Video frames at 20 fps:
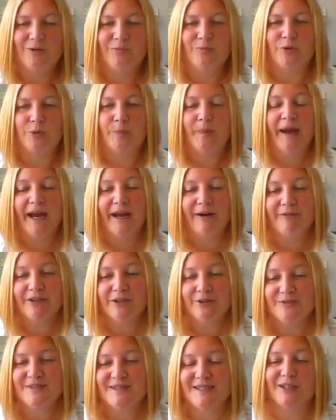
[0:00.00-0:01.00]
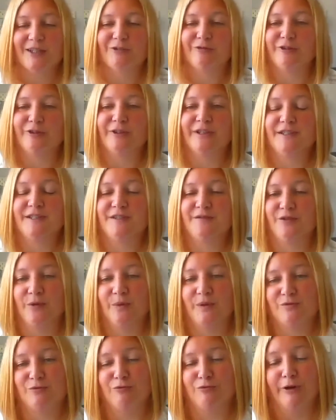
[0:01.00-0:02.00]
Preparing yourself for an
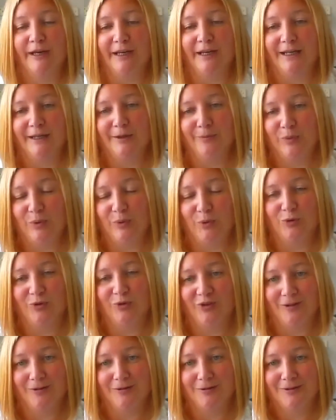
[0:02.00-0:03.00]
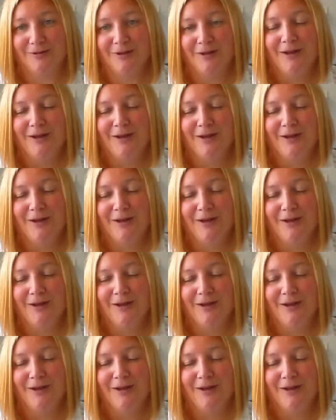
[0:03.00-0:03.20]
interview is really important.